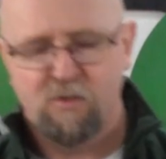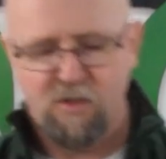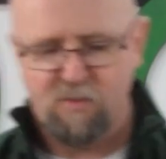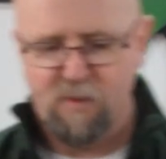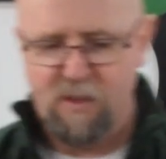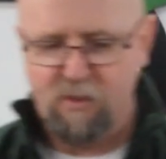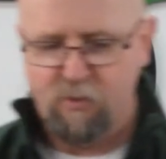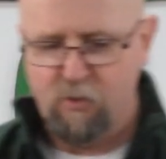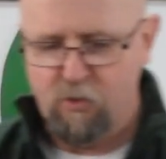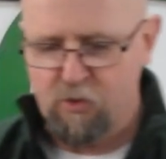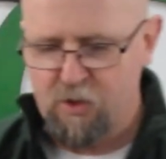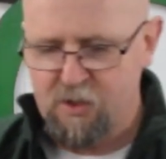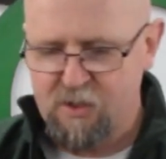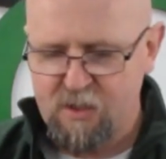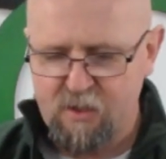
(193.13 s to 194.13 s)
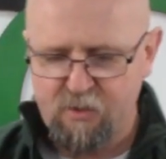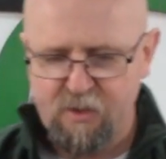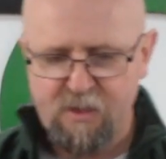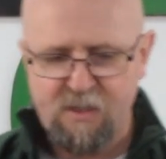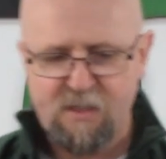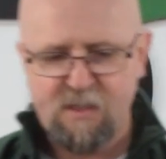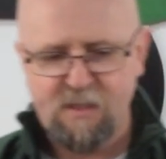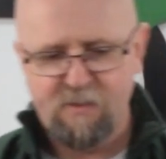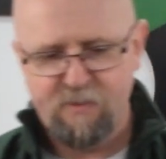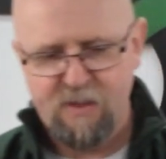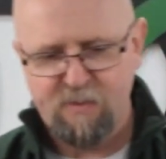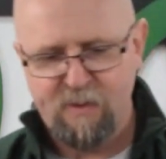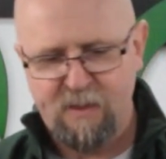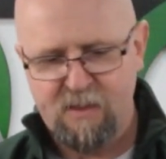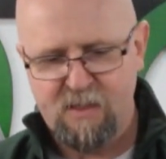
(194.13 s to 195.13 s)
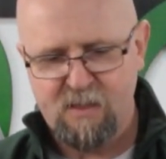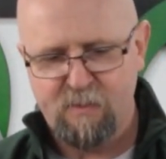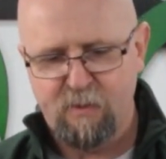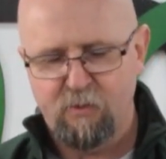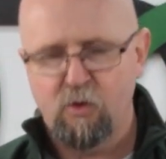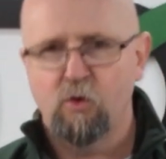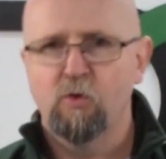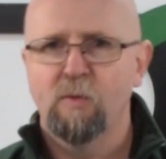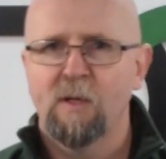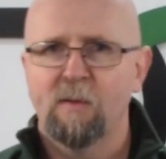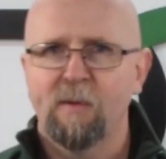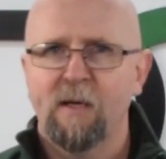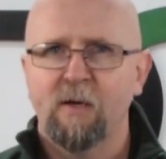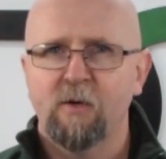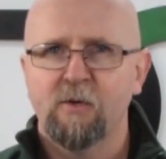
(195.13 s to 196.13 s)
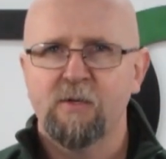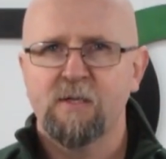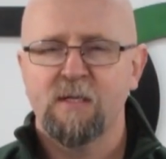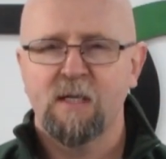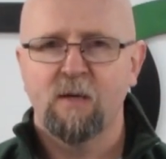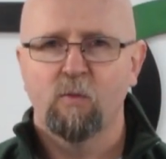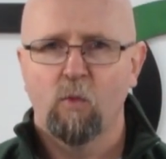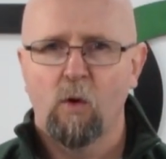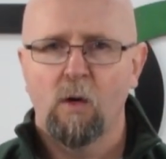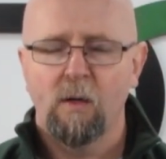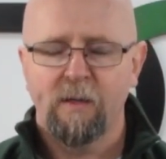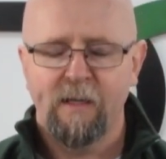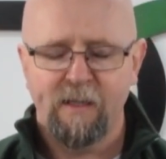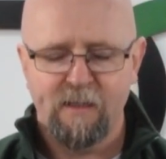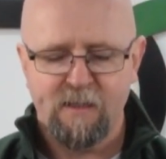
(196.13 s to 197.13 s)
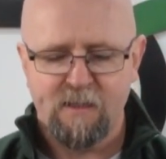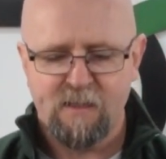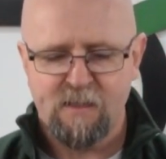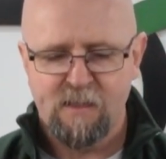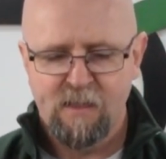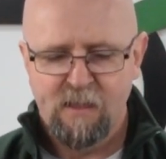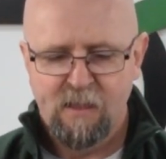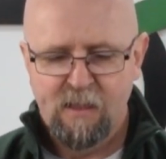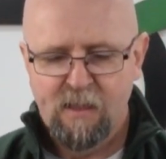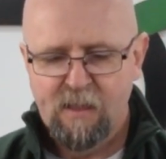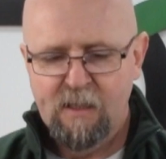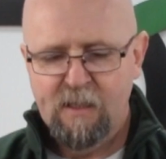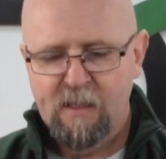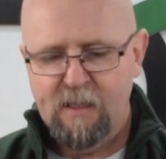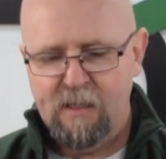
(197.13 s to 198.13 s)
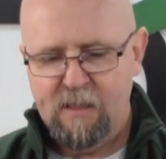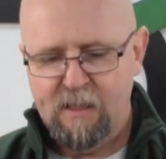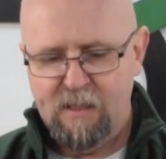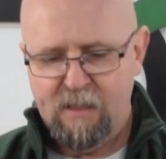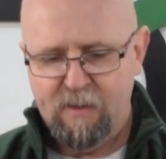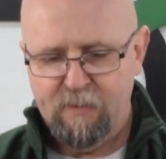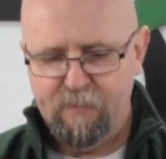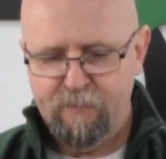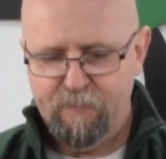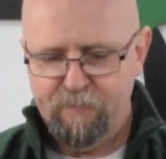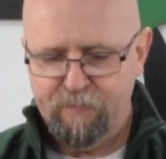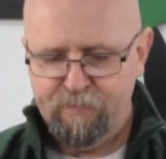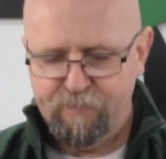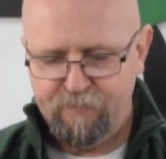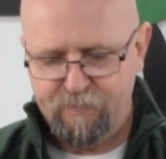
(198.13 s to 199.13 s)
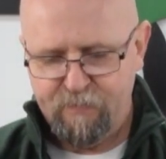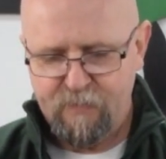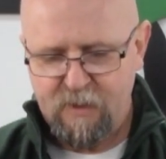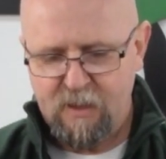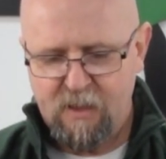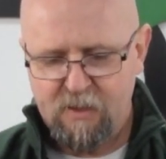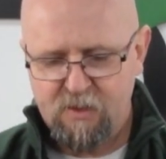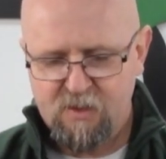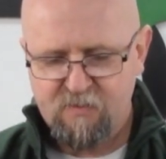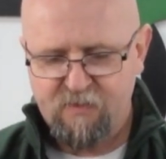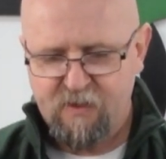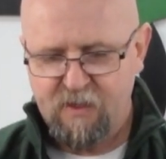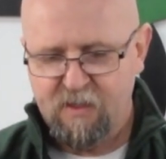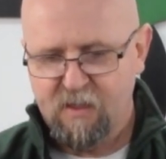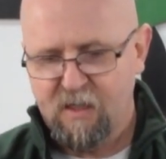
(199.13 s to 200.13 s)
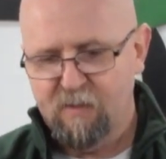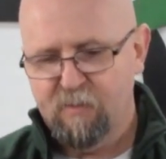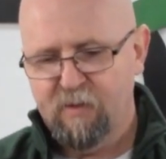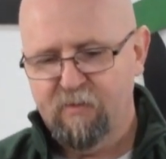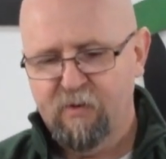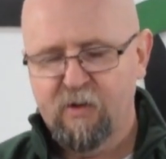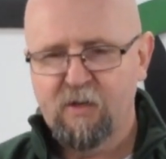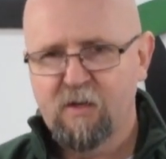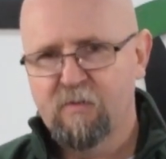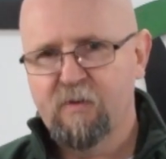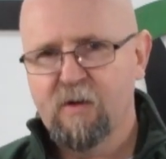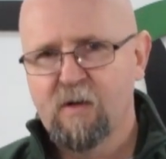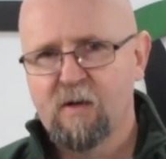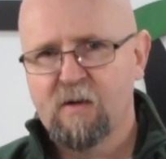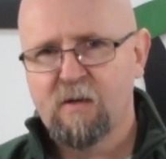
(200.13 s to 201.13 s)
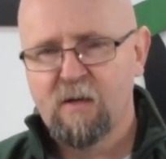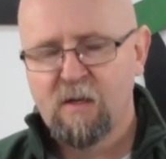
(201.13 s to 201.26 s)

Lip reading: my erosion series, this piece is about 2 millimeters in wall thickness. I just find it can be very difficult.